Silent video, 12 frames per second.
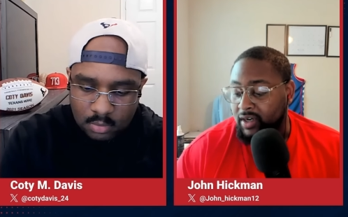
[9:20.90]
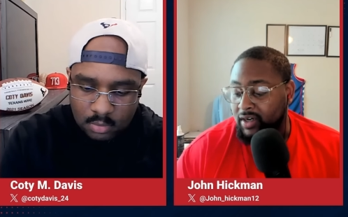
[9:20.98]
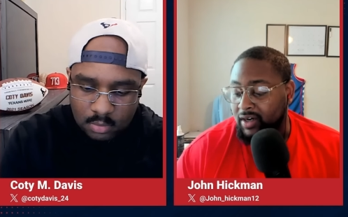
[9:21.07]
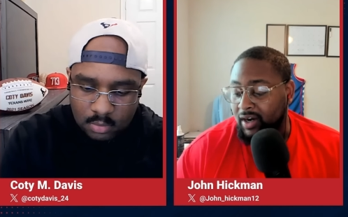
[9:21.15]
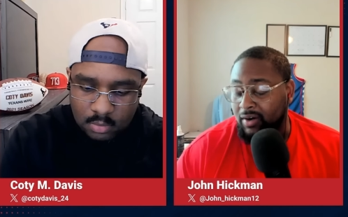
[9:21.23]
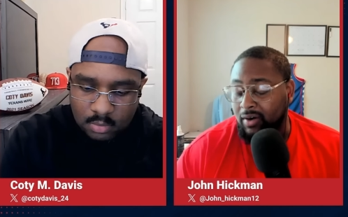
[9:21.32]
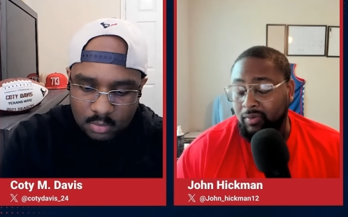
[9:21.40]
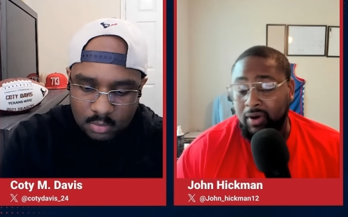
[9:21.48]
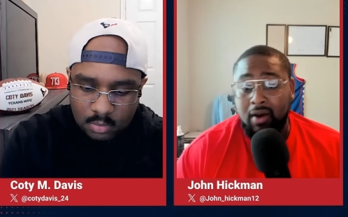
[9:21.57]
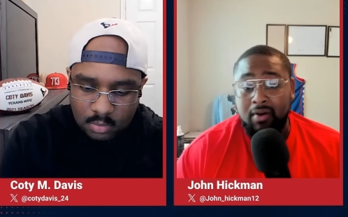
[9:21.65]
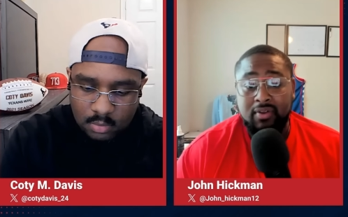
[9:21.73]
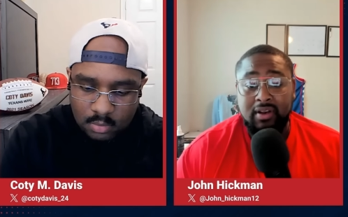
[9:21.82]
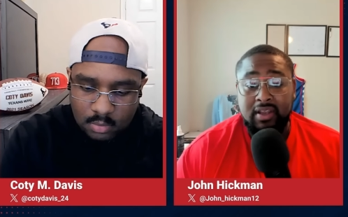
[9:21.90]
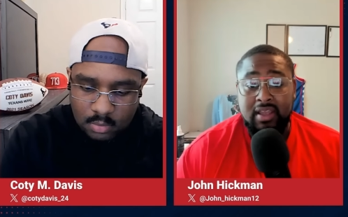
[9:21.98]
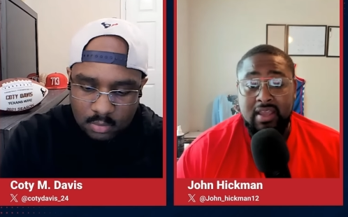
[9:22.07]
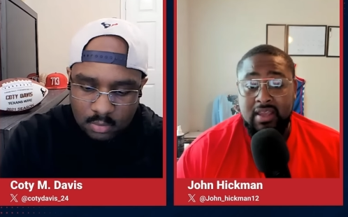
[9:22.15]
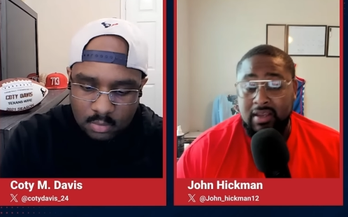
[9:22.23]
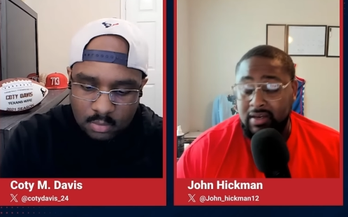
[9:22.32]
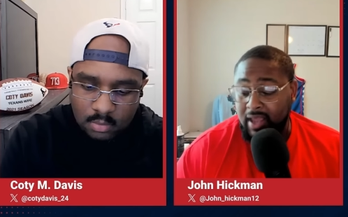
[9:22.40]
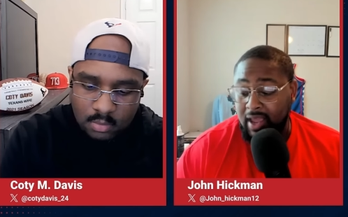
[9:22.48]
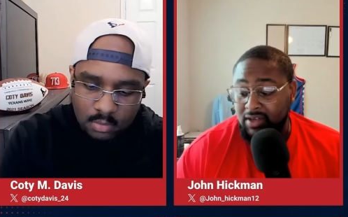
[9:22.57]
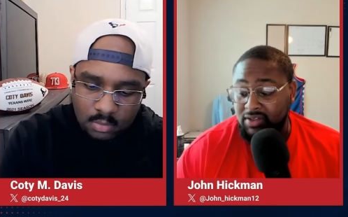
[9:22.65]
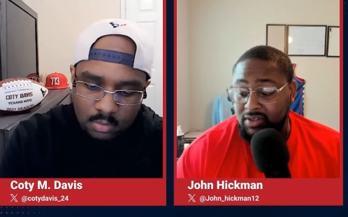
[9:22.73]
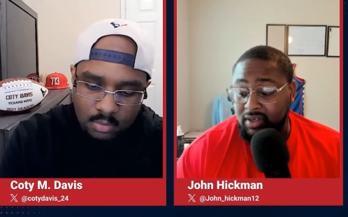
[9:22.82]
Speaker 1: uh, around the league
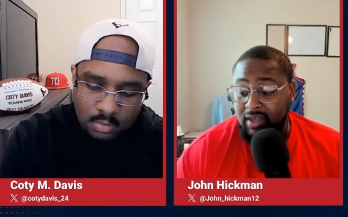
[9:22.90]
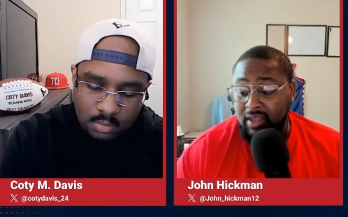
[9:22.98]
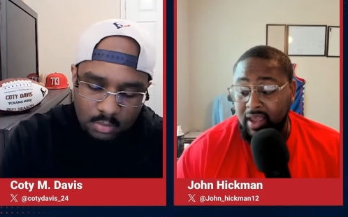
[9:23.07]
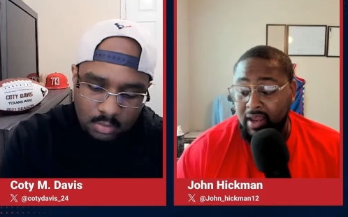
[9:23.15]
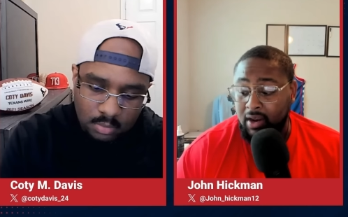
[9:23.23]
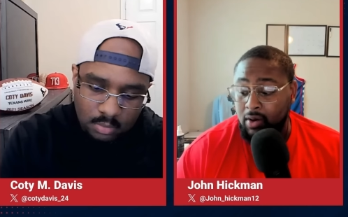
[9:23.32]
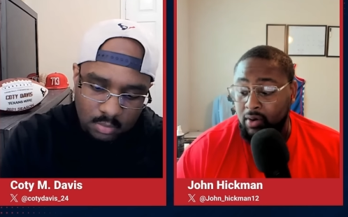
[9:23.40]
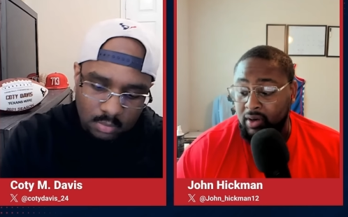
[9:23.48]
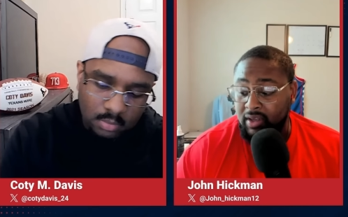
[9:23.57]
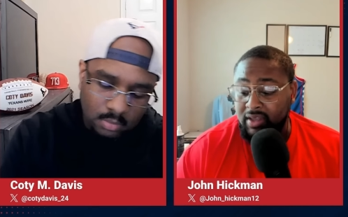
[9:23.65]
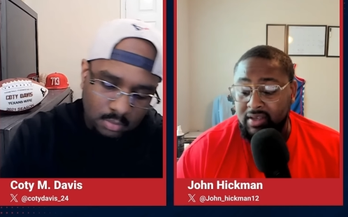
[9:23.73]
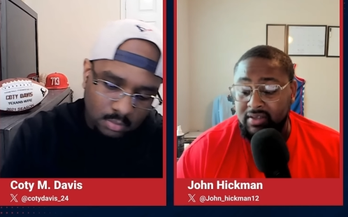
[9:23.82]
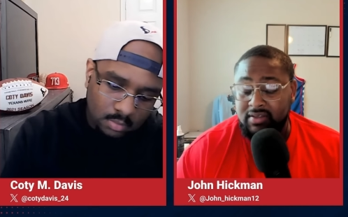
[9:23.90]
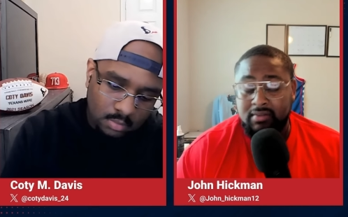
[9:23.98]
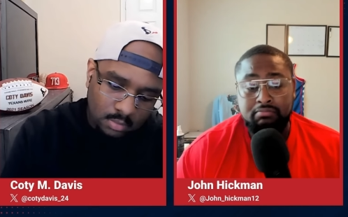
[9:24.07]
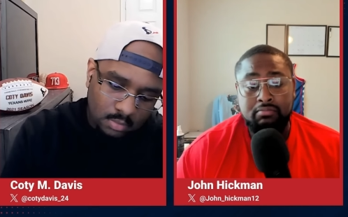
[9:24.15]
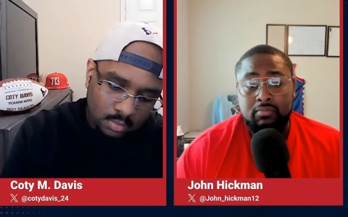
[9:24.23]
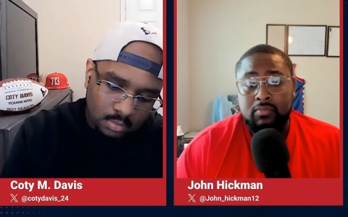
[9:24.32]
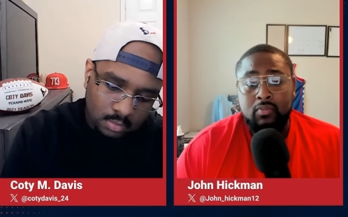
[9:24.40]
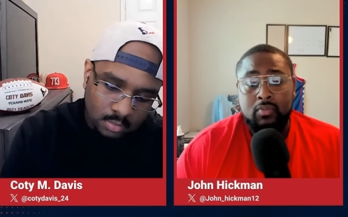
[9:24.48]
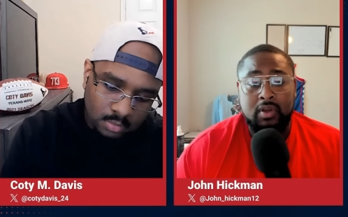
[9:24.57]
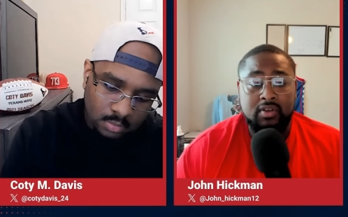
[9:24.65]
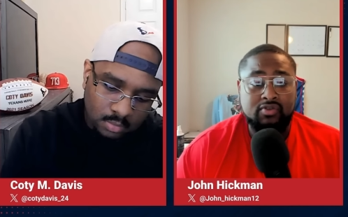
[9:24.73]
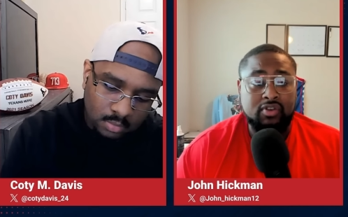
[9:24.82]
nationally and locally is
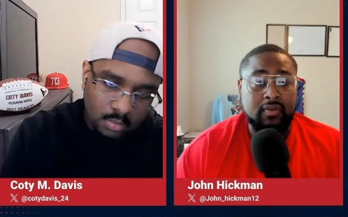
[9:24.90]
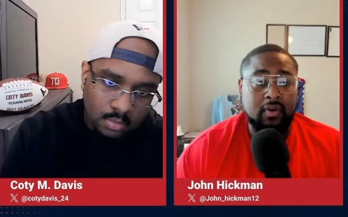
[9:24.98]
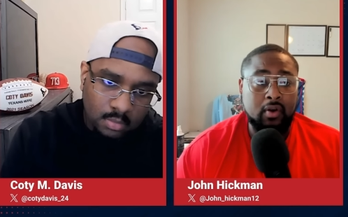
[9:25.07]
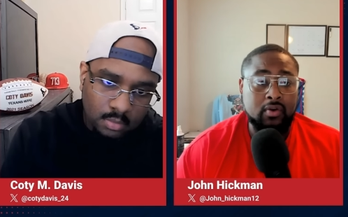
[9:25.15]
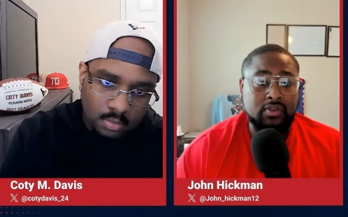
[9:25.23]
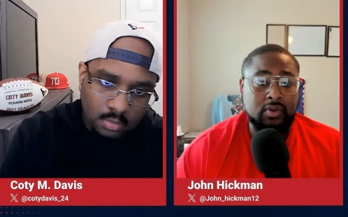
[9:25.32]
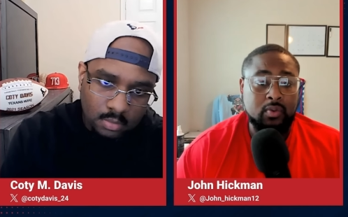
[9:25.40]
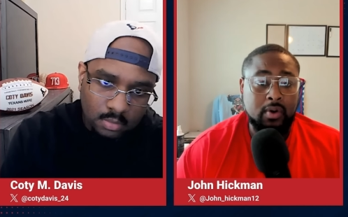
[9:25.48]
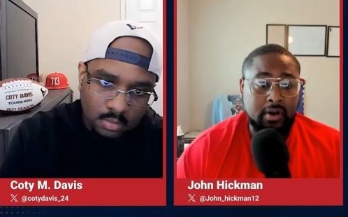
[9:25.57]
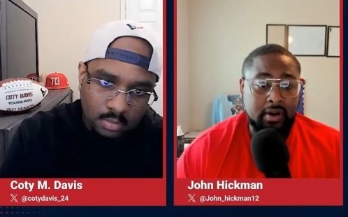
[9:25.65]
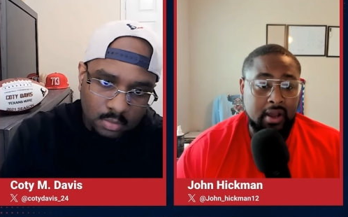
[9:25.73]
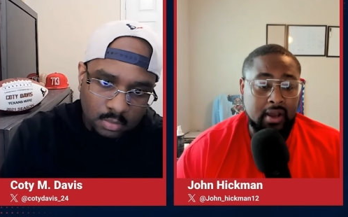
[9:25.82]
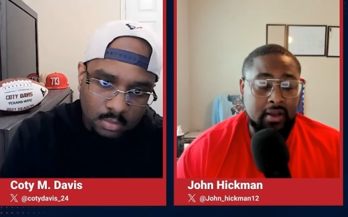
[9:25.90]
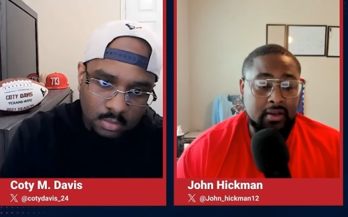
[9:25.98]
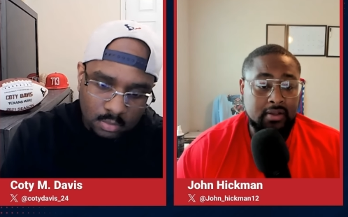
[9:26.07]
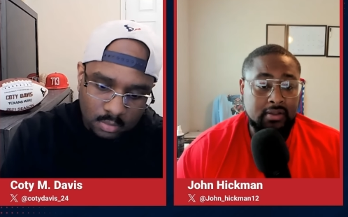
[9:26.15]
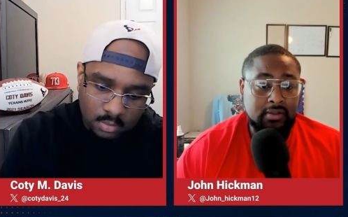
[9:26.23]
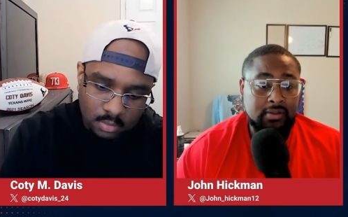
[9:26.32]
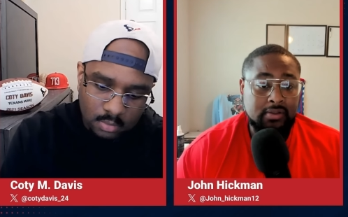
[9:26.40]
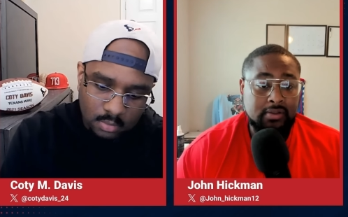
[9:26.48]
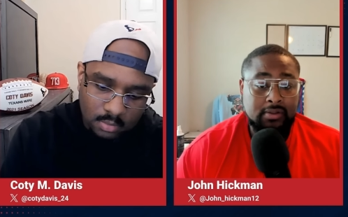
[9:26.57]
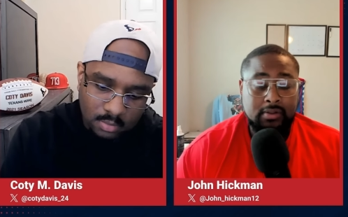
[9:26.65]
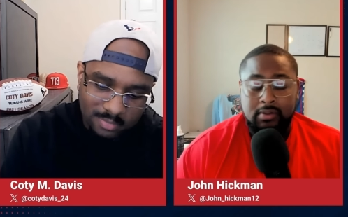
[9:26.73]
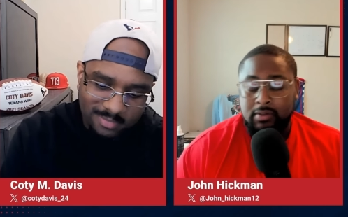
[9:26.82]
is Trevor Lawrence the one or not?
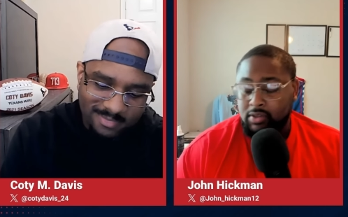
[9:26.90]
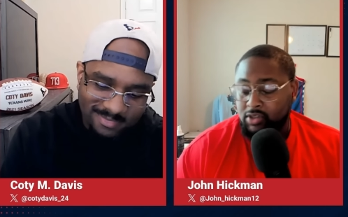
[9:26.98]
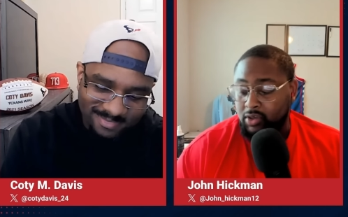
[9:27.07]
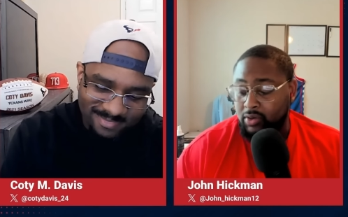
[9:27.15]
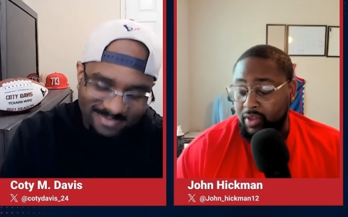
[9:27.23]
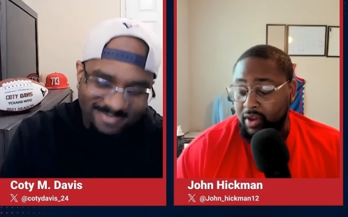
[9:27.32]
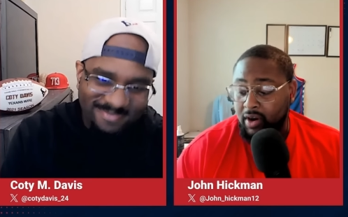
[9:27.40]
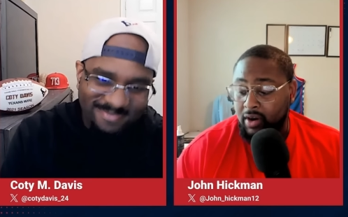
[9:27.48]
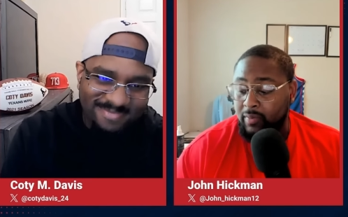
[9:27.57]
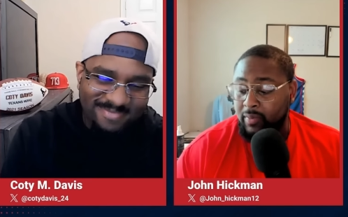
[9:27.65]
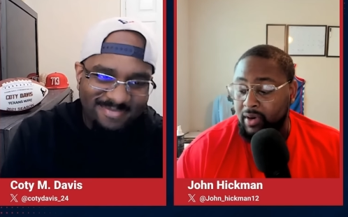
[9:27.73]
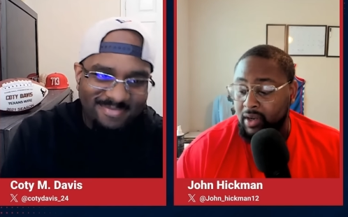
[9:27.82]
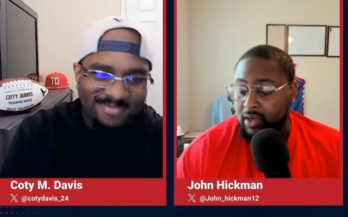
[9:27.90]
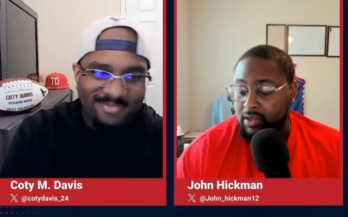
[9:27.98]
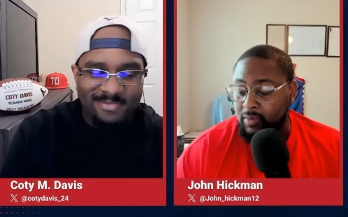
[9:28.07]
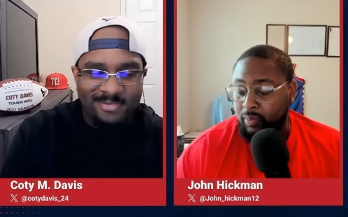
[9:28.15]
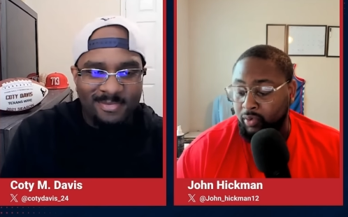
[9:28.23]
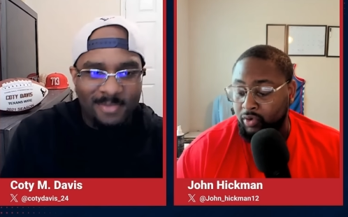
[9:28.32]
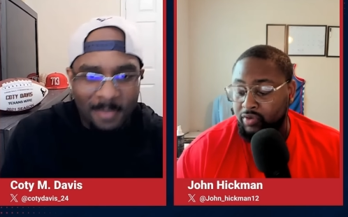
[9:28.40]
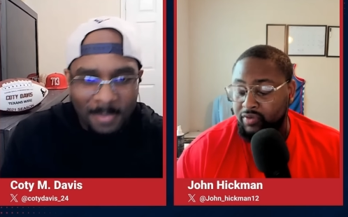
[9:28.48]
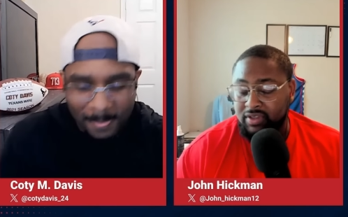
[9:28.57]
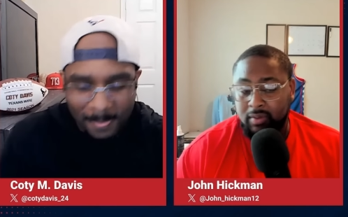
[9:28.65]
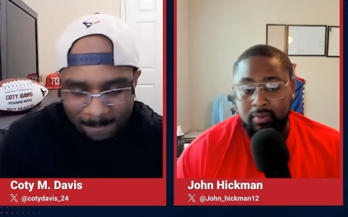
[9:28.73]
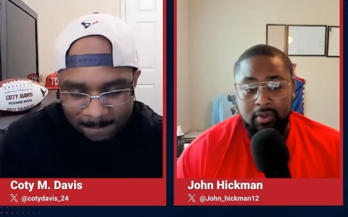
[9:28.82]
Hmm. So they're going to be looking to
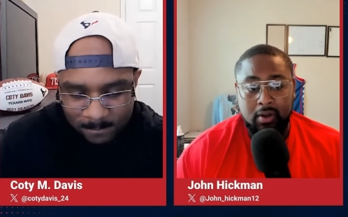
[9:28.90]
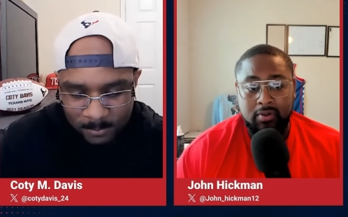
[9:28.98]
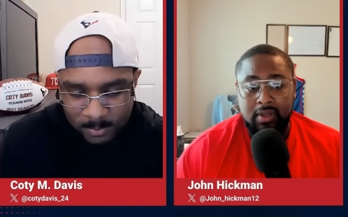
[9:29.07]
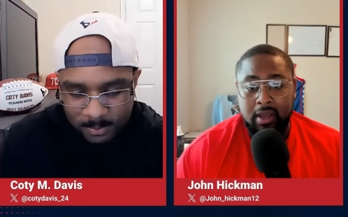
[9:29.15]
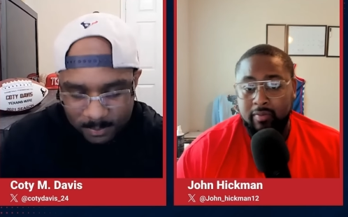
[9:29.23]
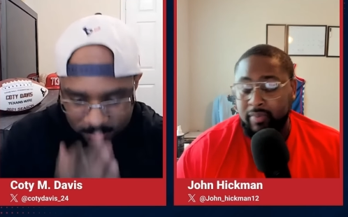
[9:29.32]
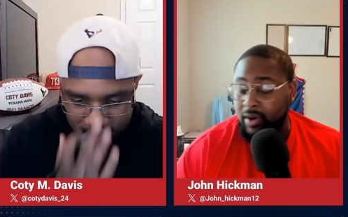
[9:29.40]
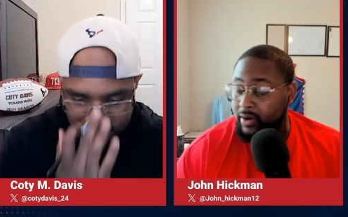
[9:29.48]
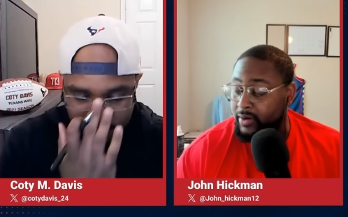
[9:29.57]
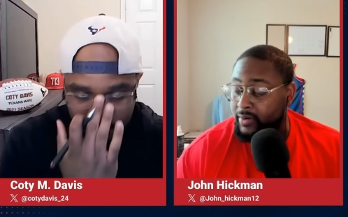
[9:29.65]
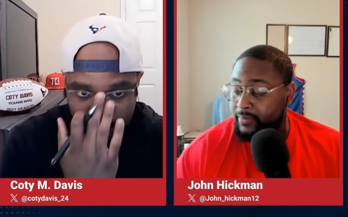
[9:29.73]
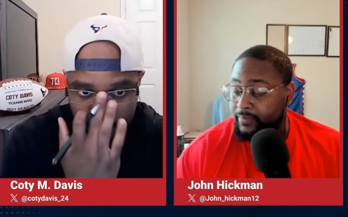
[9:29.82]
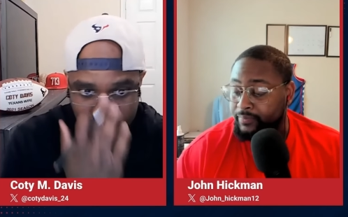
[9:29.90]
prove something, no doubt about it.